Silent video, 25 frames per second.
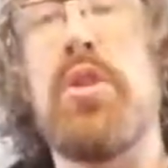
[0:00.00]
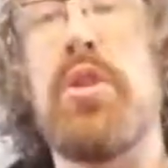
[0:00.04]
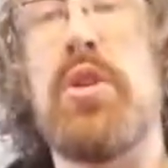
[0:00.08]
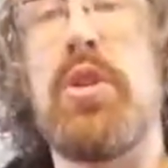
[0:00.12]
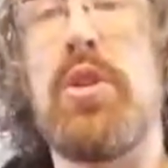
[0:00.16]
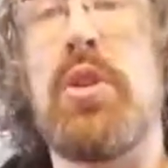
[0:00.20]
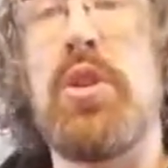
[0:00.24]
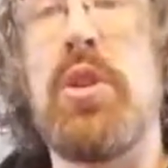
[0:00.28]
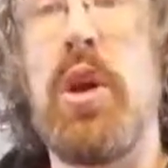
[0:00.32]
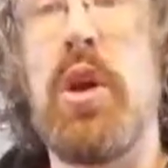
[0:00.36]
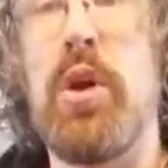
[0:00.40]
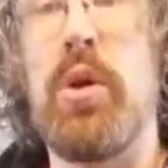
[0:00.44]

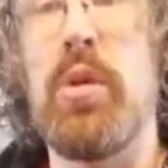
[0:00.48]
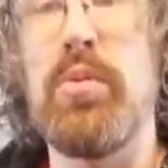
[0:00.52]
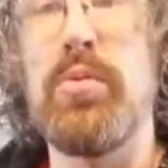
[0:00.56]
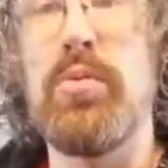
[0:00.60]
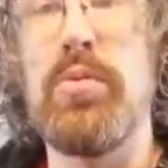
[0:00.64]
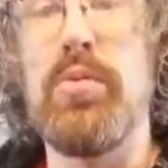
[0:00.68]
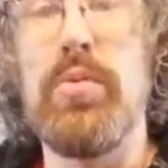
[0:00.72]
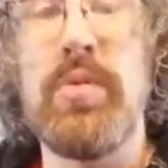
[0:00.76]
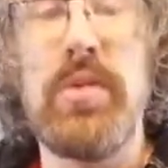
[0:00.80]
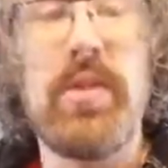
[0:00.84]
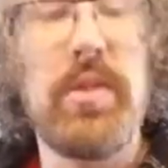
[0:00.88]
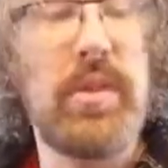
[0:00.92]

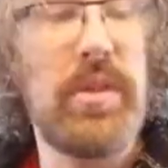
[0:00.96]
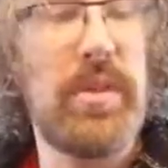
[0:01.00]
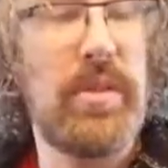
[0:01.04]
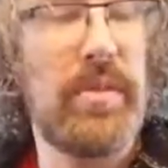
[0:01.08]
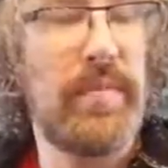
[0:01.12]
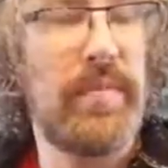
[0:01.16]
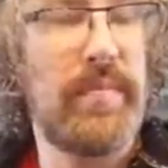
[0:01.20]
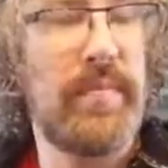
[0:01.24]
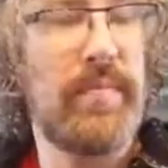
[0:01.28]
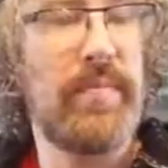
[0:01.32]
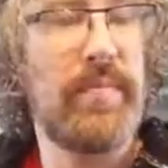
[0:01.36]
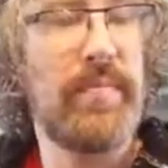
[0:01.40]
cones,
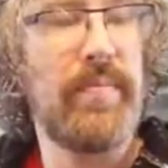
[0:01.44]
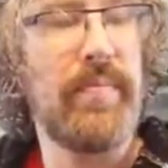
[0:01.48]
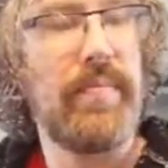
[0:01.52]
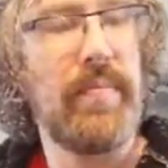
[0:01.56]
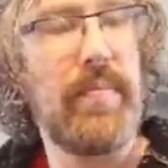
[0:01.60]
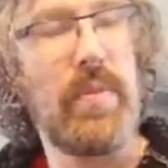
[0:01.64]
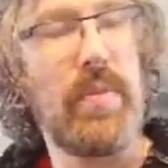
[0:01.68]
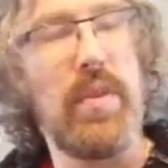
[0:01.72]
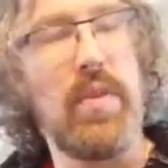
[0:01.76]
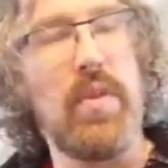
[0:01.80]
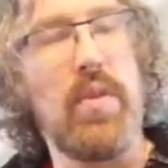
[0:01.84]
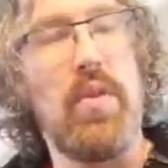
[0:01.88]

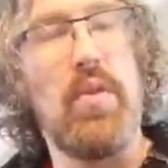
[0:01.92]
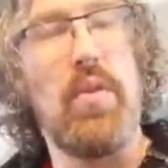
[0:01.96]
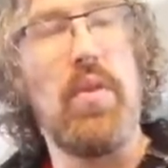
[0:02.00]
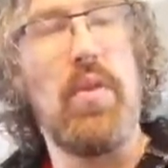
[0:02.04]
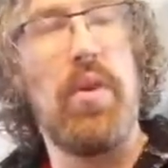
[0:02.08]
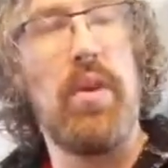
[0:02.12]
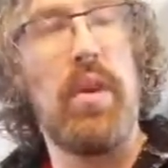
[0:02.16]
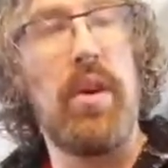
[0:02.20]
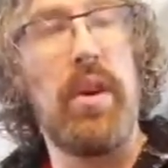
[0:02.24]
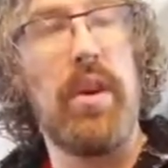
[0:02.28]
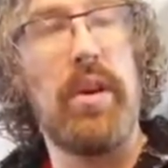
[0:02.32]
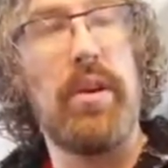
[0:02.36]

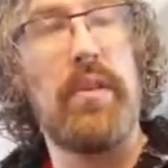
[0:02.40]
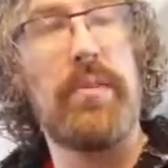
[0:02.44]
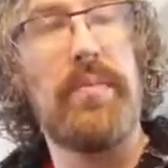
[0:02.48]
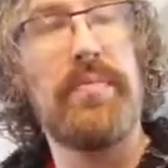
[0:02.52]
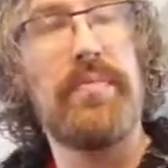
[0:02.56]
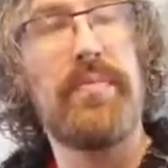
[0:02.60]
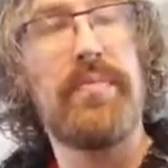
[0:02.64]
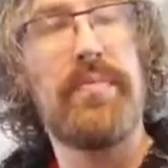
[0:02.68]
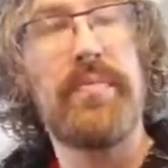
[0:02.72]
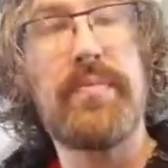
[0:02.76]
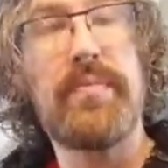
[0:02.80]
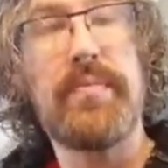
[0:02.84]
or
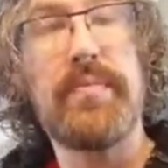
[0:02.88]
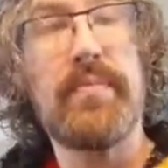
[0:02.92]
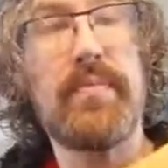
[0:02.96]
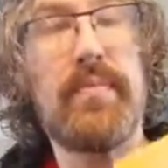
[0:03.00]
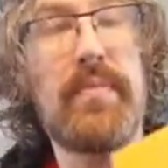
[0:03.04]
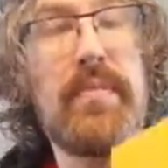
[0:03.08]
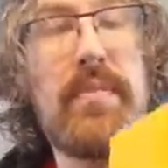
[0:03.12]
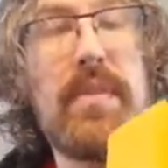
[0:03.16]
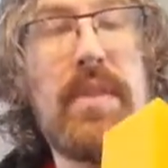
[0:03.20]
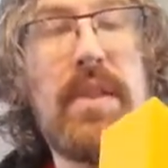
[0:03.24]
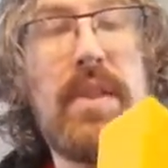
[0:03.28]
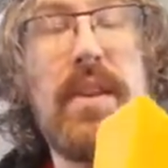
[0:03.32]

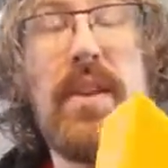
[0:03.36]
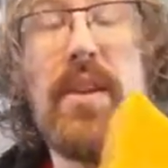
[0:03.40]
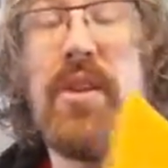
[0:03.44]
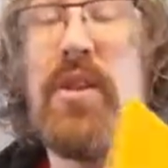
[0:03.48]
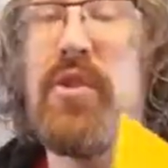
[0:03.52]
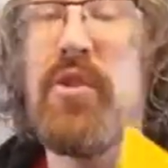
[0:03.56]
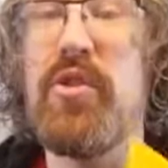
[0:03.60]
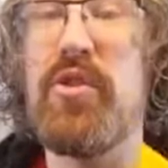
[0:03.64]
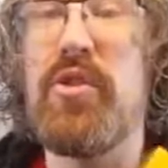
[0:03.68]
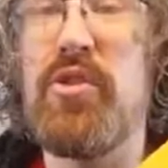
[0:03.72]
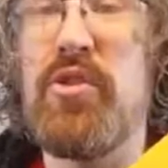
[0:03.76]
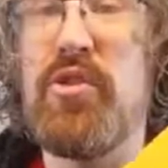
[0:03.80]

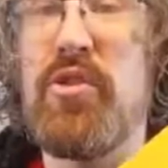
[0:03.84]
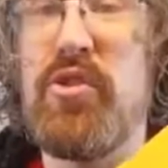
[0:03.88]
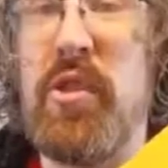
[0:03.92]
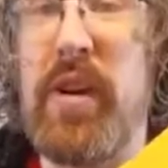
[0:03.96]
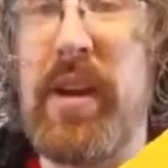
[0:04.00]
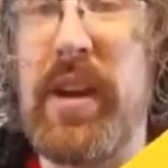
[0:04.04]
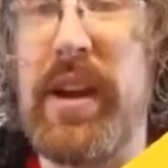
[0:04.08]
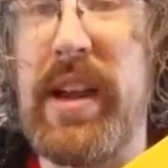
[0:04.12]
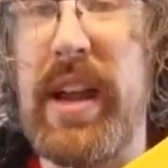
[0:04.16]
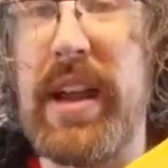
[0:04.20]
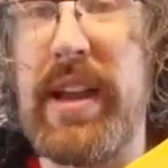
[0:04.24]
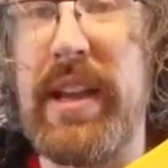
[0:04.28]

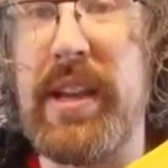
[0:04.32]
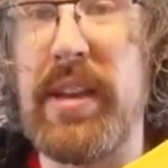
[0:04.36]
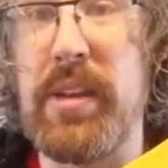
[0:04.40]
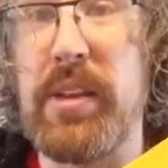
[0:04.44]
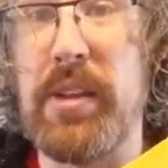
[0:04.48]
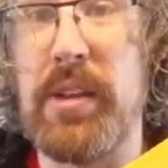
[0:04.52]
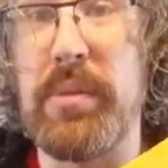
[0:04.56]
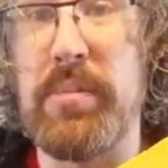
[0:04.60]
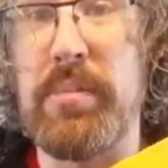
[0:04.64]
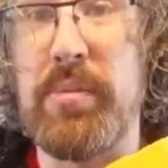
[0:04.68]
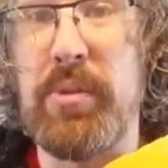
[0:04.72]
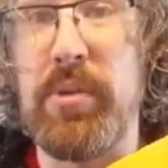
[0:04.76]

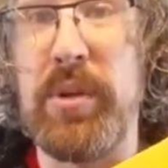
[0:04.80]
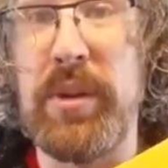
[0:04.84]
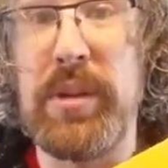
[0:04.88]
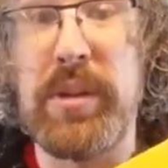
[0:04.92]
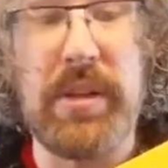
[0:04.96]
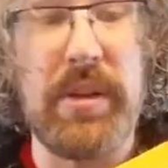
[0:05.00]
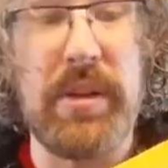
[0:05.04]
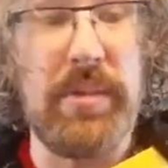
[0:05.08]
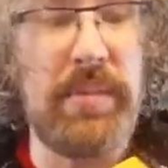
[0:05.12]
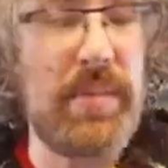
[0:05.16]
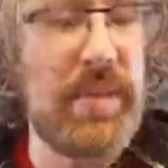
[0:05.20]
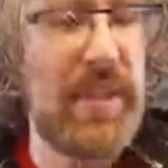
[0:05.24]
triangular
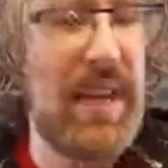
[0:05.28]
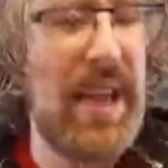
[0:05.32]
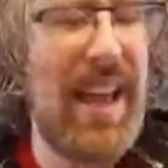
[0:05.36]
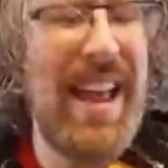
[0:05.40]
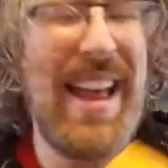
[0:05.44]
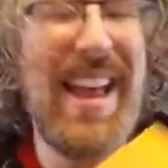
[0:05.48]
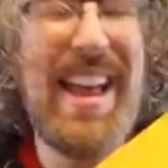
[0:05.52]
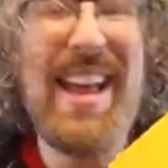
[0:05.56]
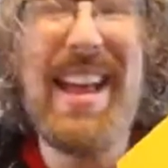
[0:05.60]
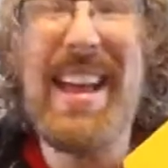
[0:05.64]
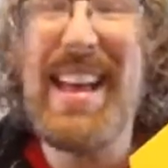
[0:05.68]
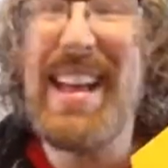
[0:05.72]
prisms,
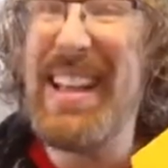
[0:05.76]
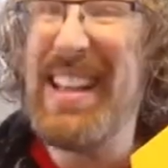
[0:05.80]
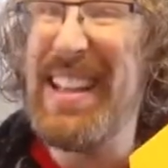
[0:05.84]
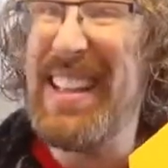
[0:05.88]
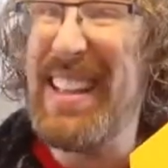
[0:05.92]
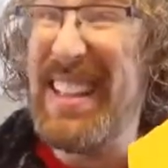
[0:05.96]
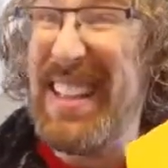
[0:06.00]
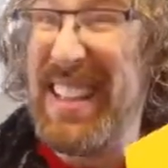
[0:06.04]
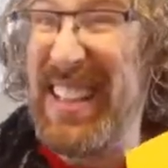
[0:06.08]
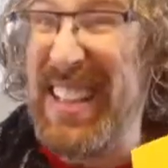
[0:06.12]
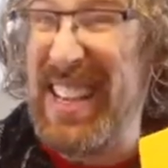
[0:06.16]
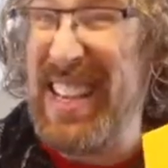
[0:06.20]

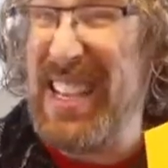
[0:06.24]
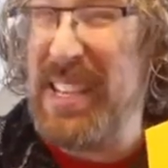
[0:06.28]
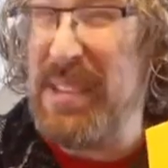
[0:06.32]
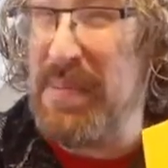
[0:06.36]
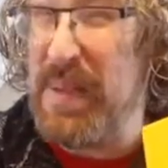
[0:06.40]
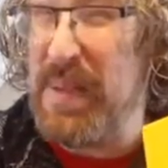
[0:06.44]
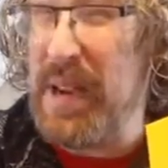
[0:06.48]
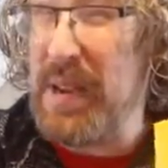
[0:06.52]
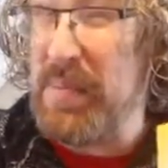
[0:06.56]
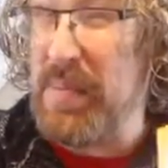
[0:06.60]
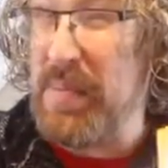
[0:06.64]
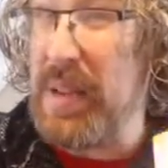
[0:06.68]
these
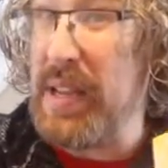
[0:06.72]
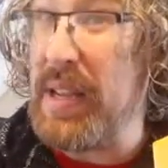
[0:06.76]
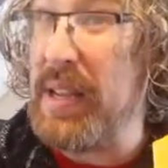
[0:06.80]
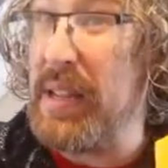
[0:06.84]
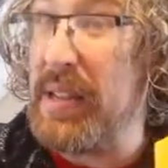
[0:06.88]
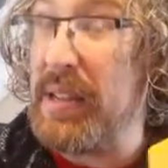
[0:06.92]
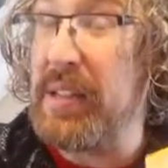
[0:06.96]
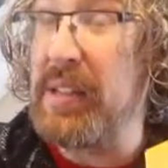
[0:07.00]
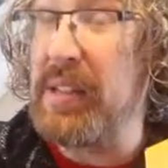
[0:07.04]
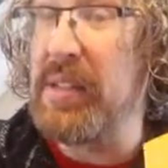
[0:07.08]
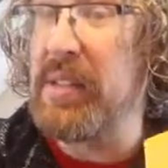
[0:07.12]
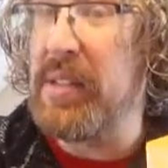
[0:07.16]
might be a
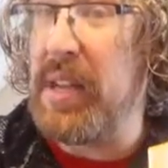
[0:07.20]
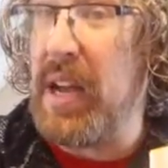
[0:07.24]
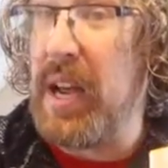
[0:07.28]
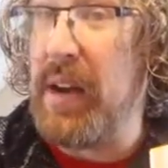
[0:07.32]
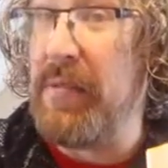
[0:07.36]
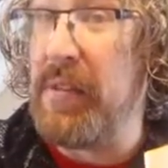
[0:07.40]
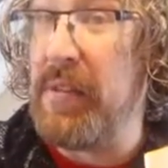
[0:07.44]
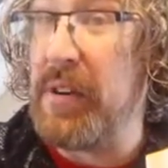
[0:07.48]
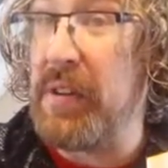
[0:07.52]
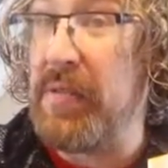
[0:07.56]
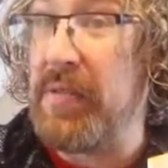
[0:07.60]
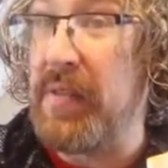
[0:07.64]
little
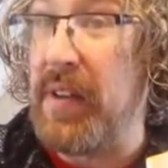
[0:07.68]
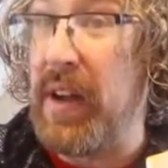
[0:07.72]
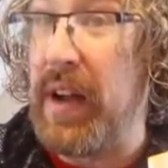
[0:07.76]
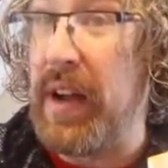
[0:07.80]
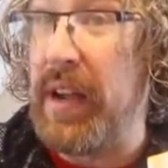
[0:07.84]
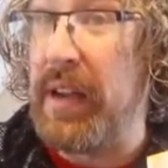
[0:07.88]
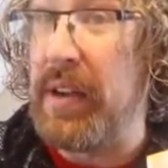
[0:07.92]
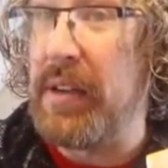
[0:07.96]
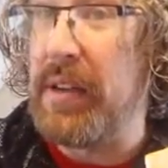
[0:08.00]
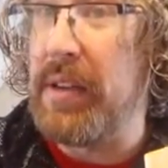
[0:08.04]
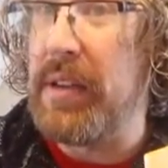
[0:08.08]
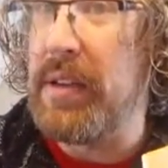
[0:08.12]
tougher to
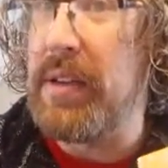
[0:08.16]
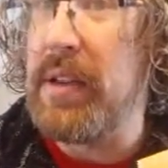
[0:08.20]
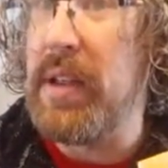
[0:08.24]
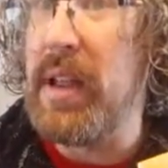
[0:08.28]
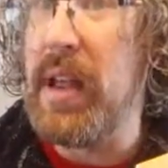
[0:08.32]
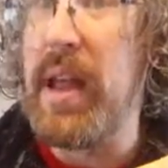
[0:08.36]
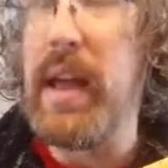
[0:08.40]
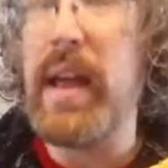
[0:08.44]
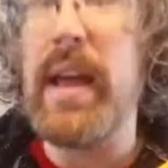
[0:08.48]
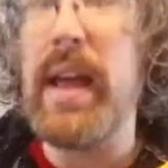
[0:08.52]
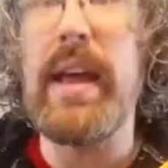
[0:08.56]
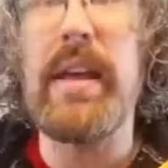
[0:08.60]
find.
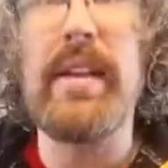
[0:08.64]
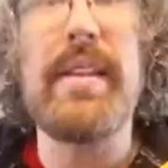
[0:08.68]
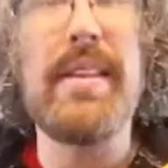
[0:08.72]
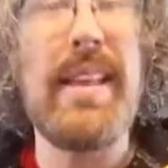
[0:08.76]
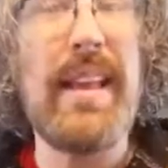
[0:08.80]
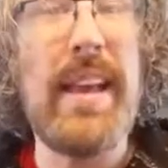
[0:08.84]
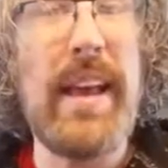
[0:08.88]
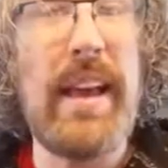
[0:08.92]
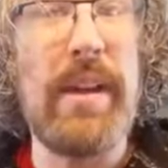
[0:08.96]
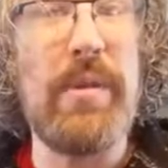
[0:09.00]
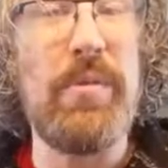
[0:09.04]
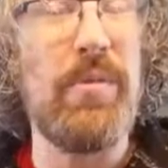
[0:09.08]
And
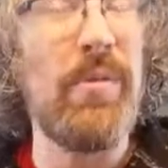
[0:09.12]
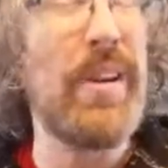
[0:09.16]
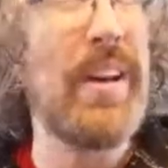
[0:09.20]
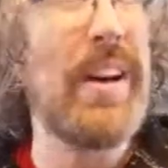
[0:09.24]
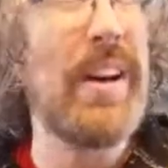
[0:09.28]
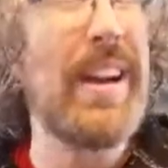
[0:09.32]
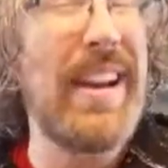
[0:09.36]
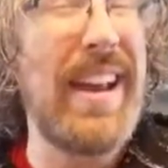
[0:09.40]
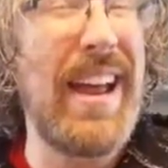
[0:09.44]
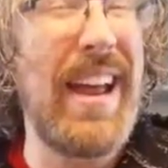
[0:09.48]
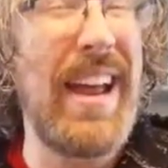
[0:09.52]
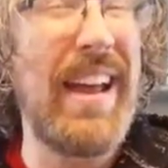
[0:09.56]
then we're
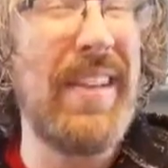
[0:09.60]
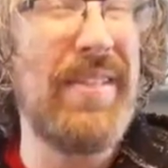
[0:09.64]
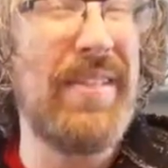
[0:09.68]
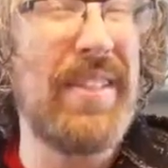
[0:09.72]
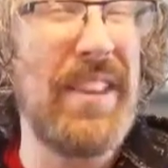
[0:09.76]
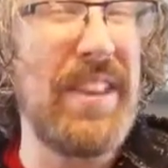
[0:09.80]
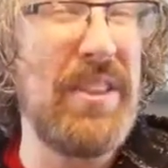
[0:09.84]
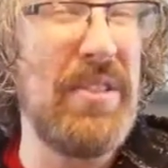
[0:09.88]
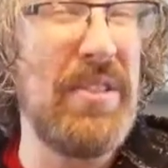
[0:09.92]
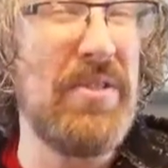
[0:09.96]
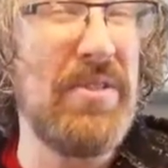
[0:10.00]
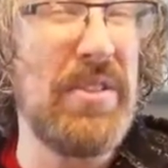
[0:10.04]
going to have to
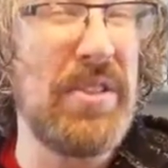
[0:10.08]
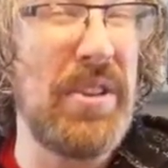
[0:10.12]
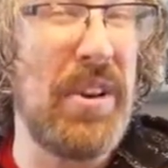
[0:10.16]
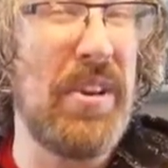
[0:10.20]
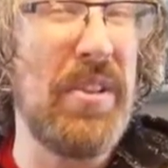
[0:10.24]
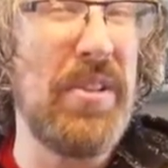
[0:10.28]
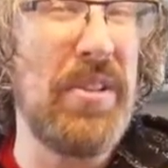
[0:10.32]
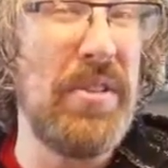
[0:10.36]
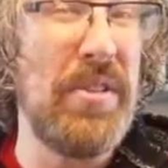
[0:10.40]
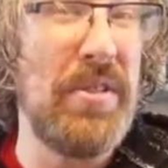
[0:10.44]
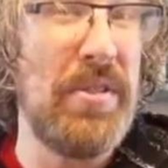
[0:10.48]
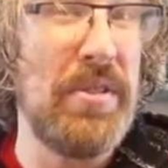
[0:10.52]
use our
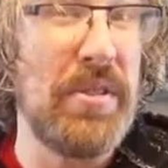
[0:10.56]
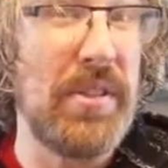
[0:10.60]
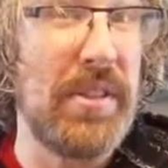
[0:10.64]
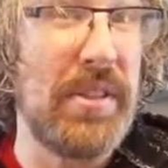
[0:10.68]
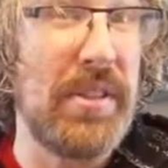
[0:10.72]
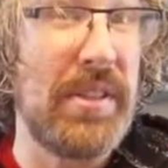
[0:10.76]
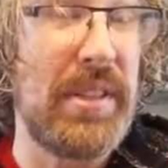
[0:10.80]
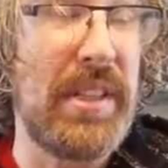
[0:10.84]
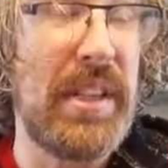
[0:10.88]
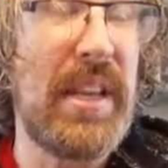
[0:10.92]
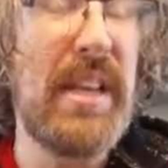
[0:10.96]
noodles